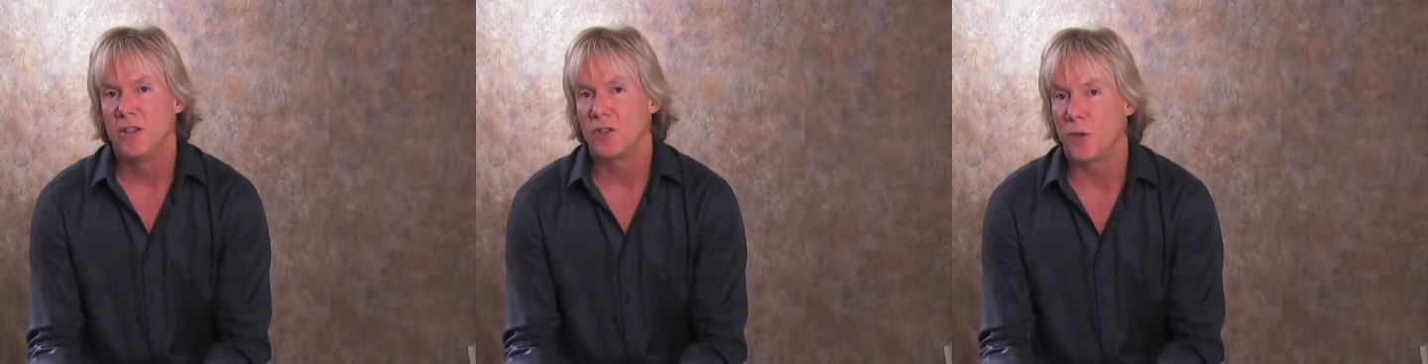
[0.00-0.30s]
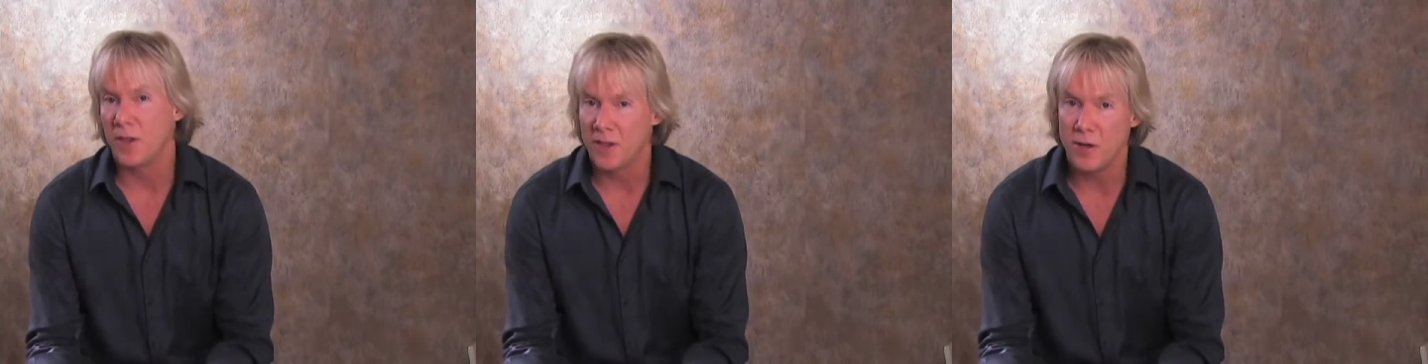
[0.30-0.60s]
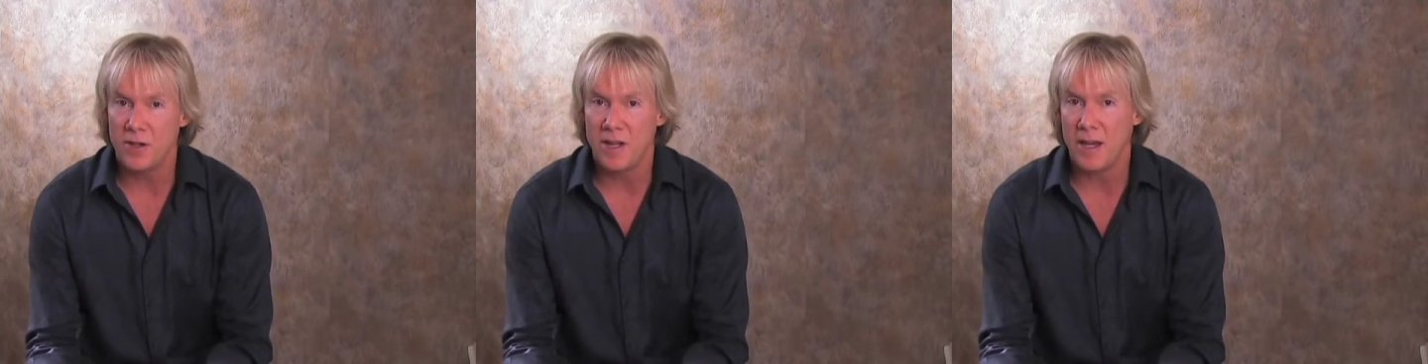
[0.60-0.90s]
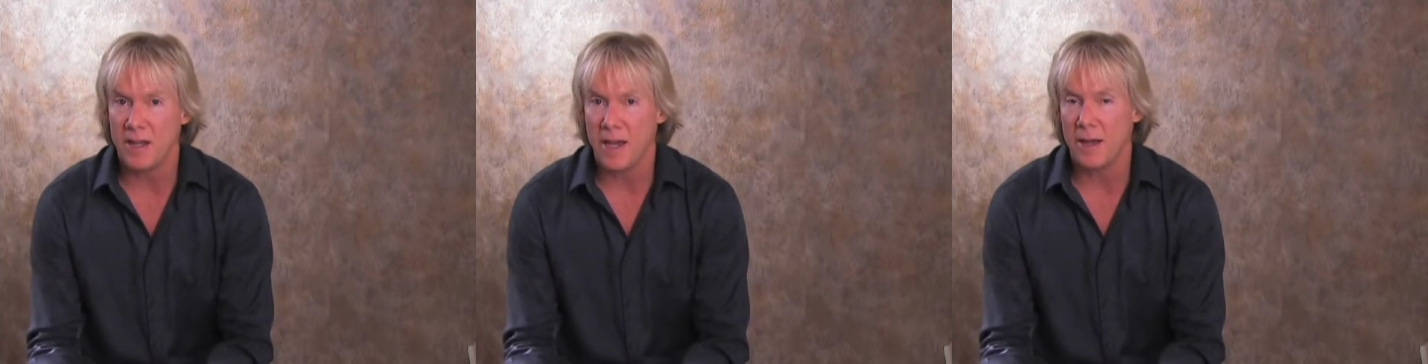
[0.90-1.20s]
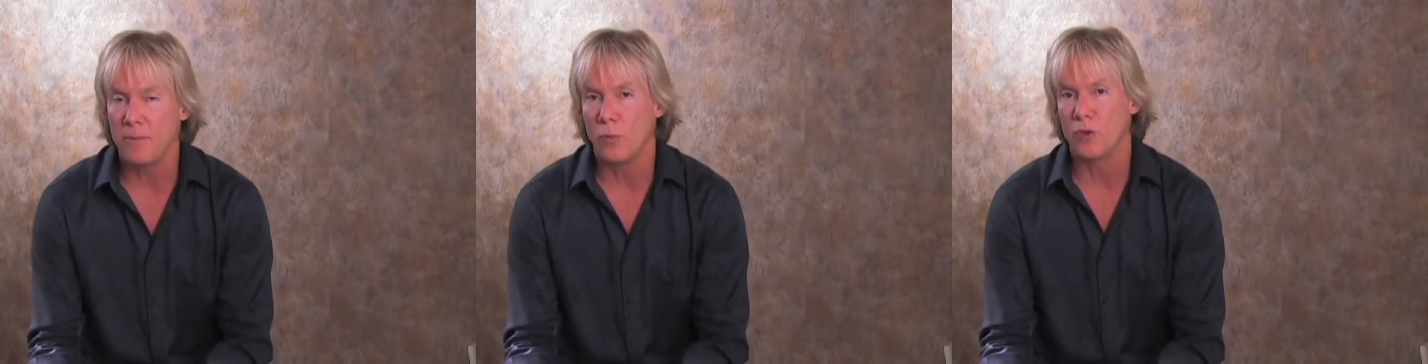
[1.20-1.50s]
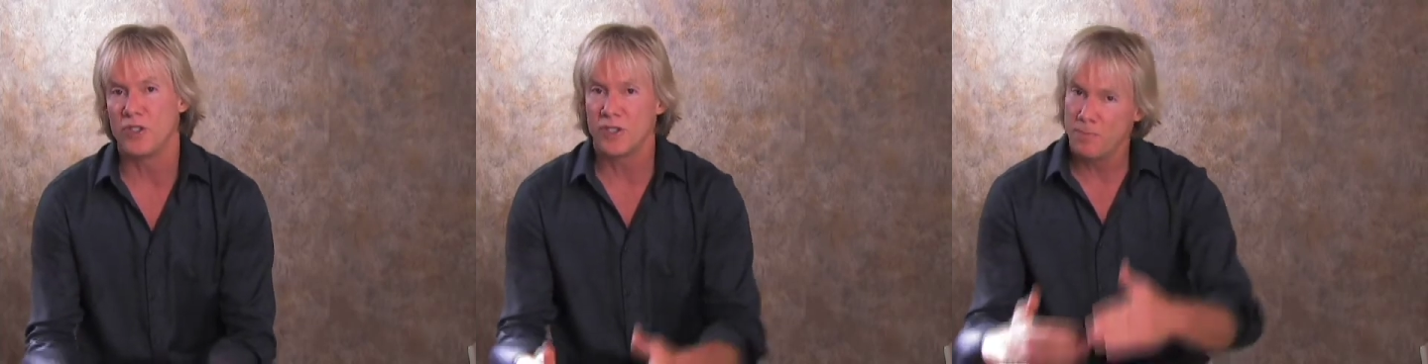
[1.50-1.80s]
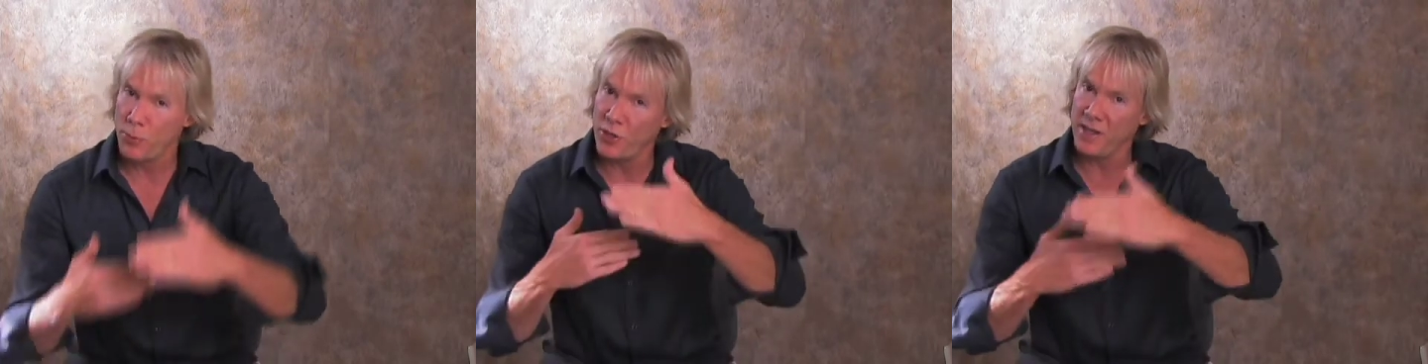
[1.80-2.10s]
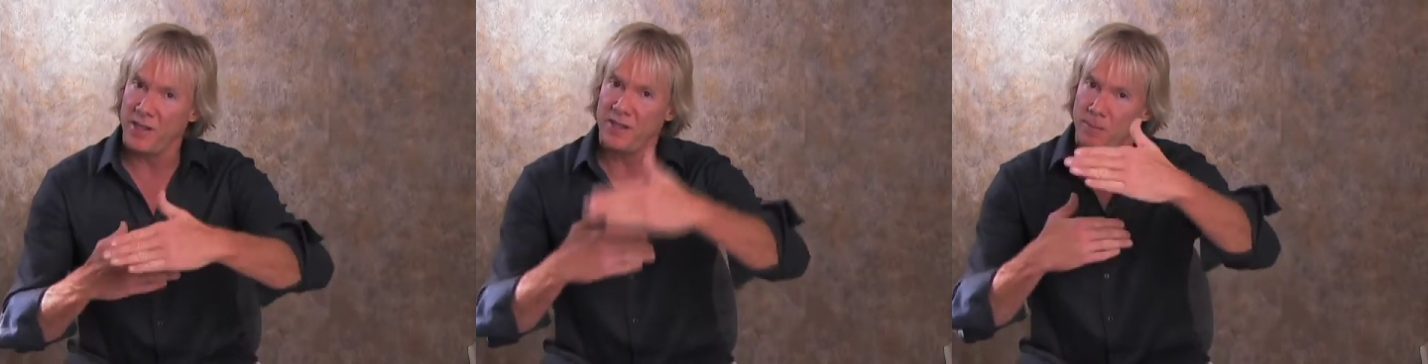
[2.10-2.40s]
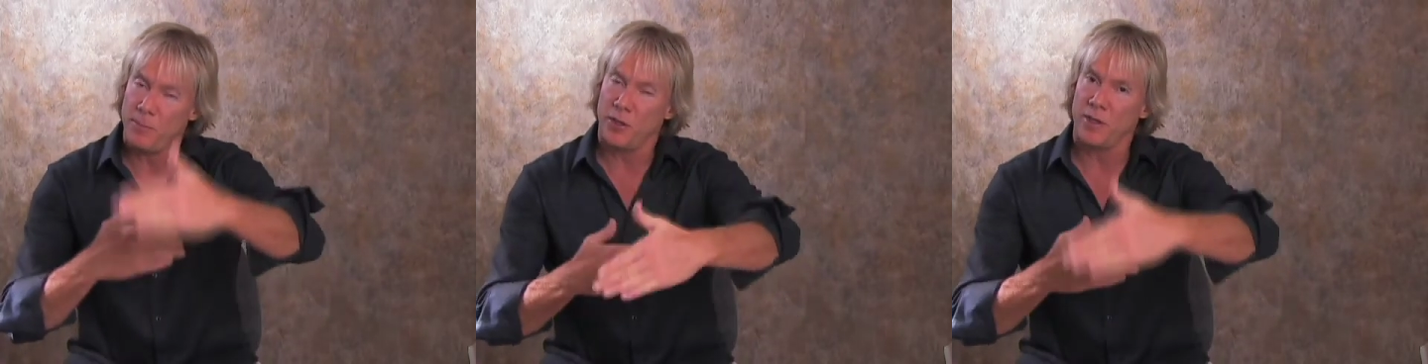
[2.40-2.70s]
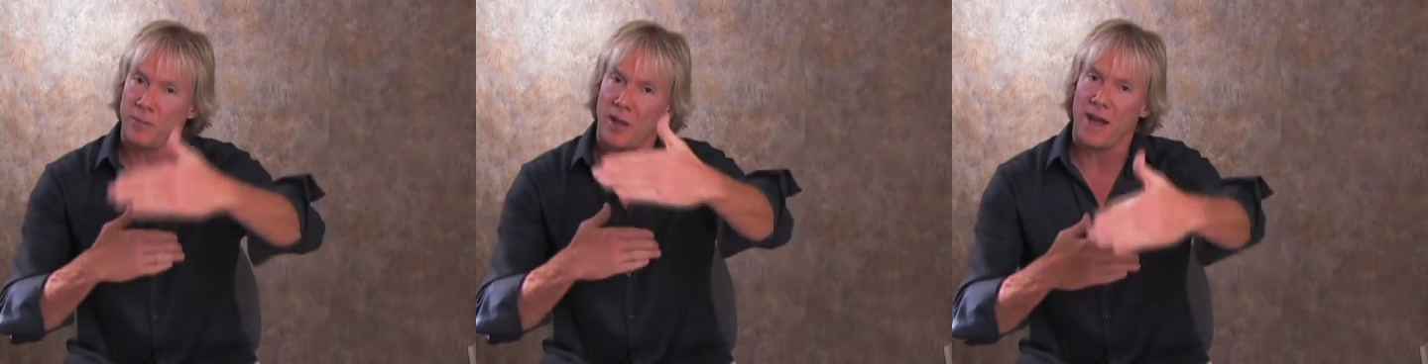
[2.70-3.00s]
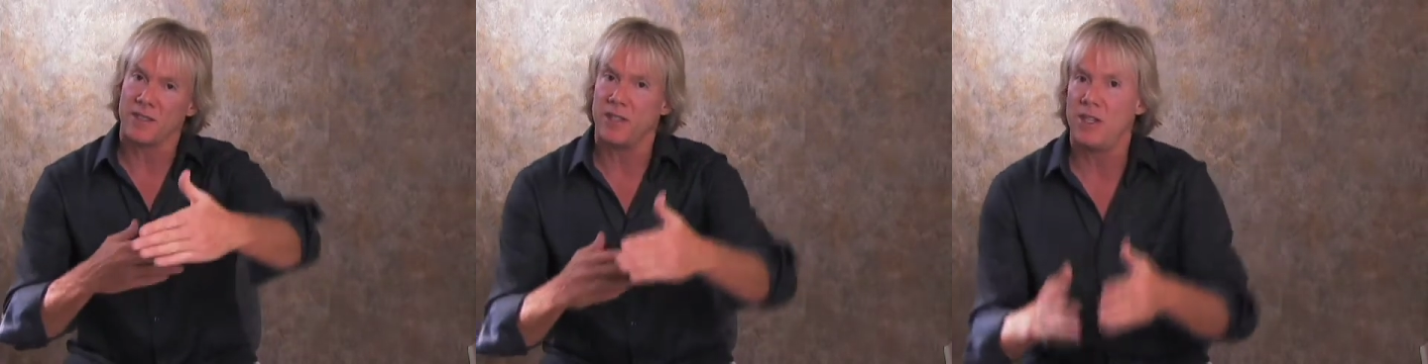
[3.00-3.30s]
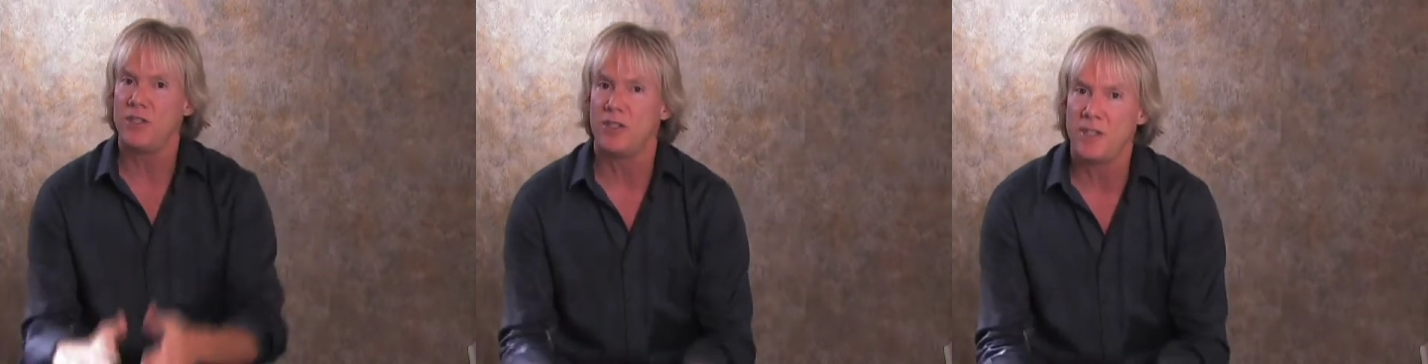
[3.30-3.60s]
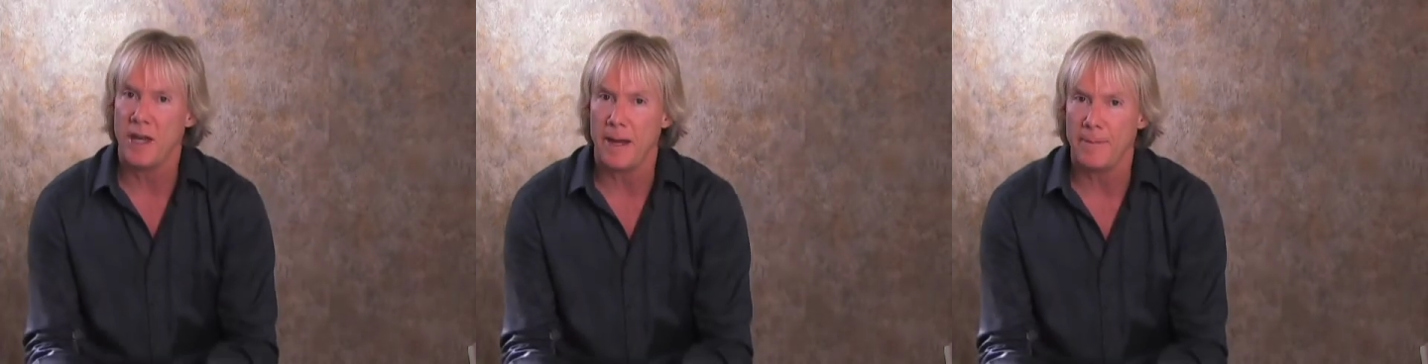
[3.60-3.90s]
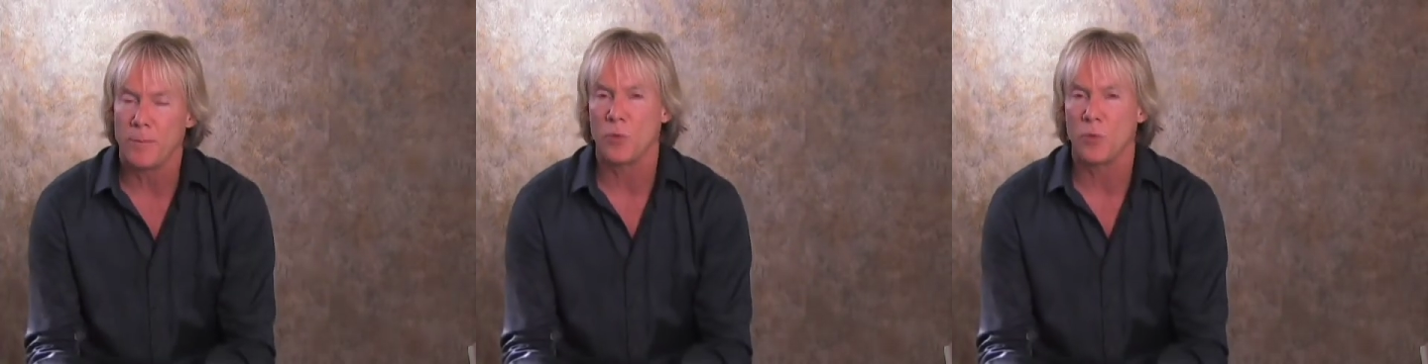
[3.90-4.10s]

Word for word: So the third day again, we're just putting these in building blocks each day.